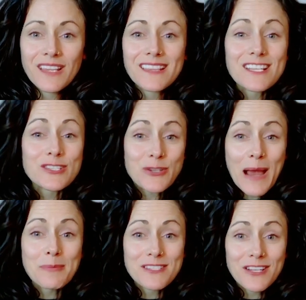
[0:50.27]
the
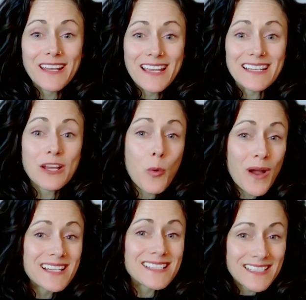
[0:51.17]
strap is gonna get
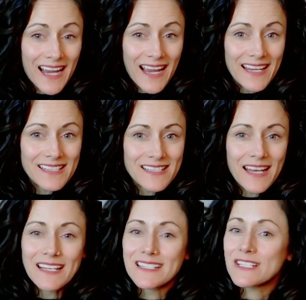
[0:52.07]
quite tight
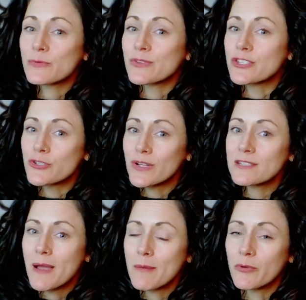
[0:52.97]
and it doesn't restrict
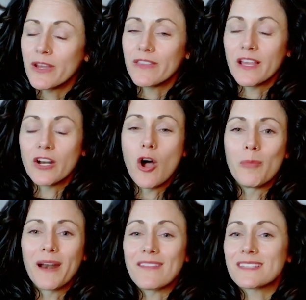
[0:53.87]
my breathing at all,
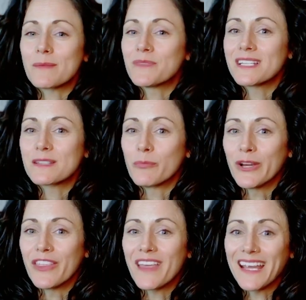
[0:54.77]
but I have something to
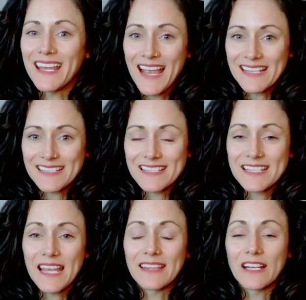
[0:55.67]
breathe against.
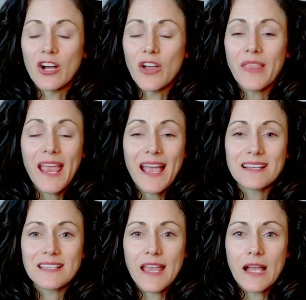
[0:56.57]
And then on the
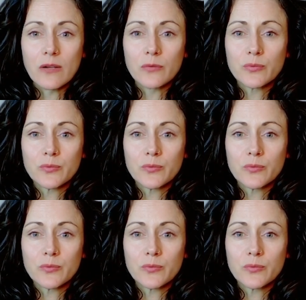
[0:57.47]
exhale,